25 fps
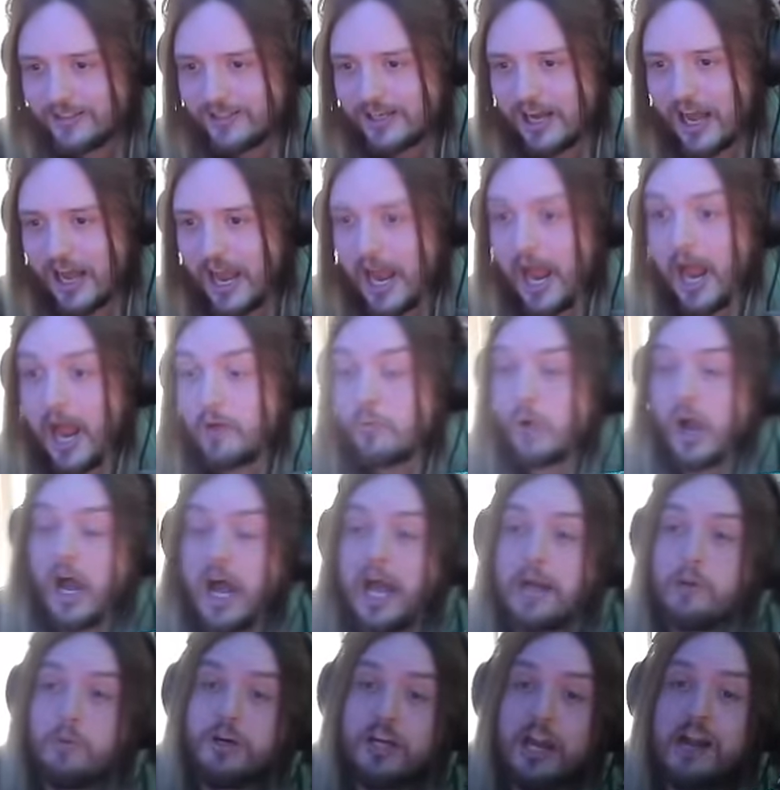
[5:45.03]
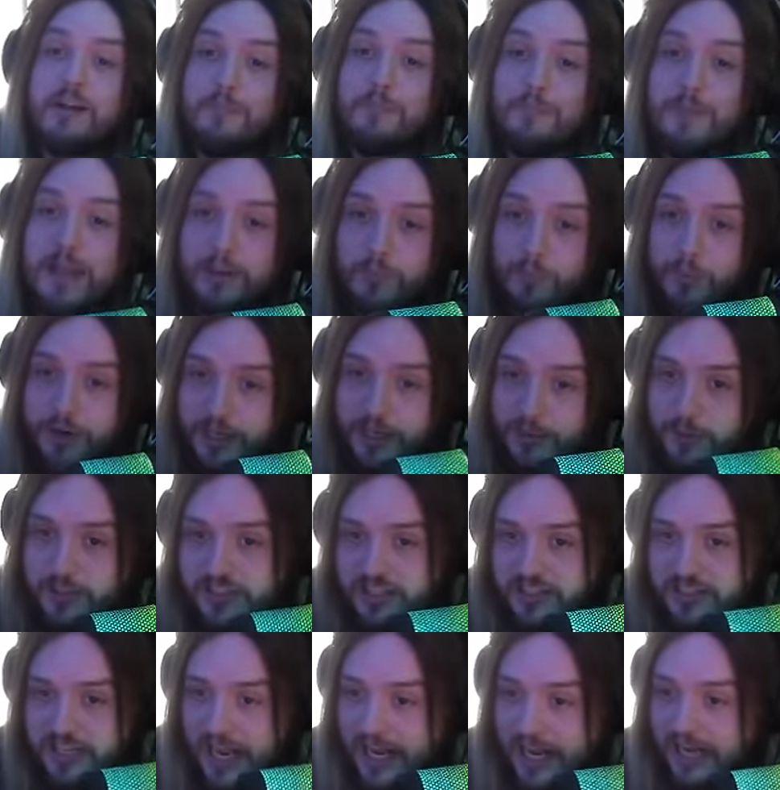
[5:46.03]
I, I I would admit when it was
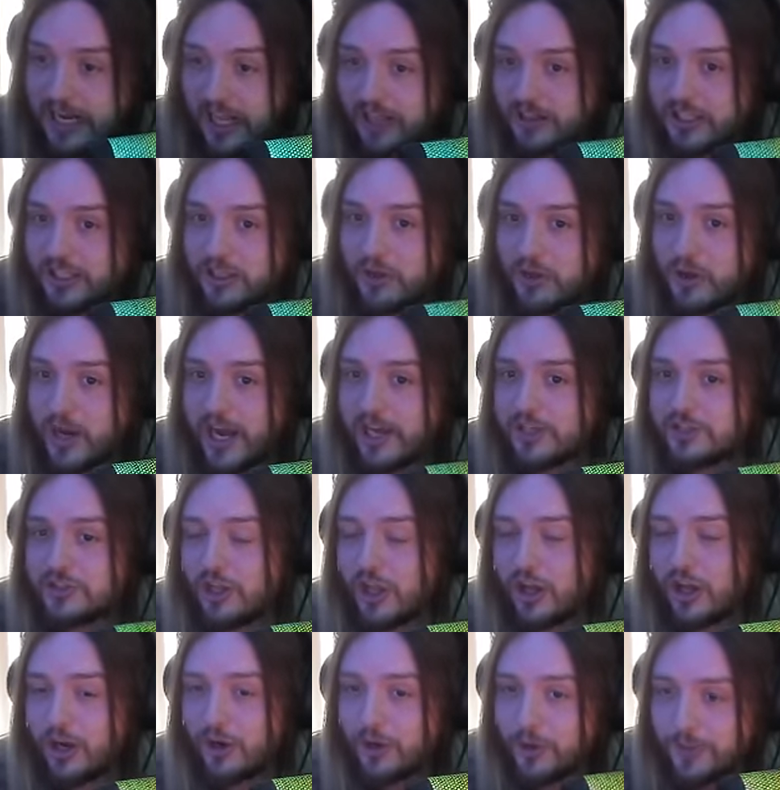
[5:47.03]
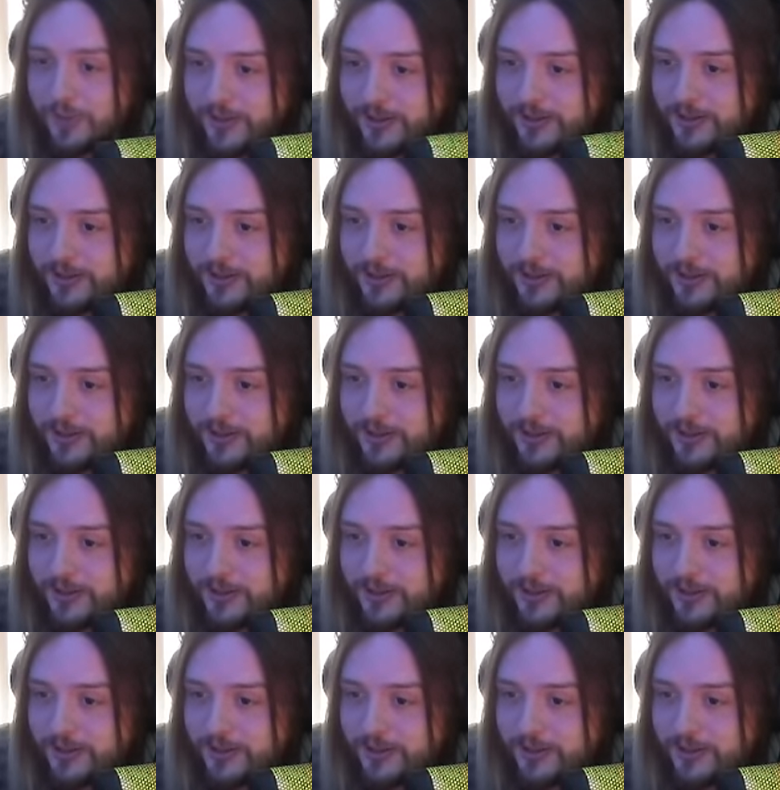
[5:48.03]
a date. I'll let you guys know.